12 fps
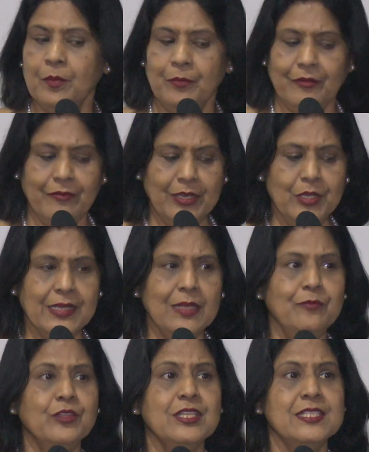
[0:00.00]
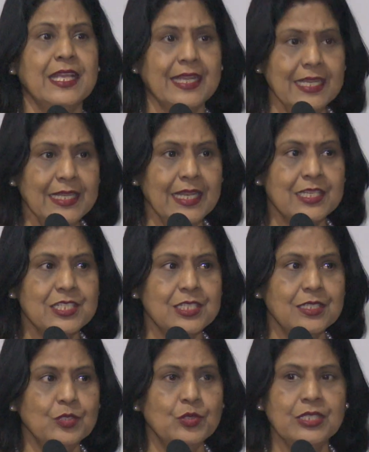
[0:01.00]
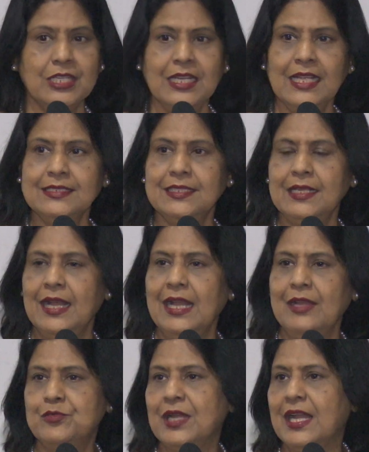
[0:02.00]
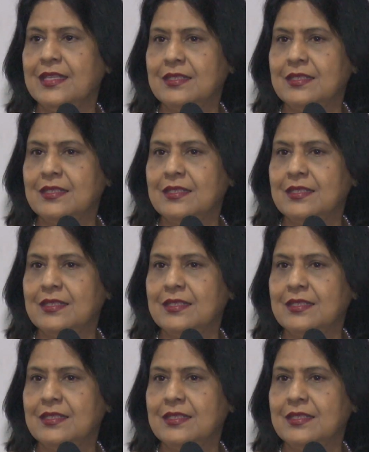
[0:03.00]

But when he came for the second denture, you realize that I have to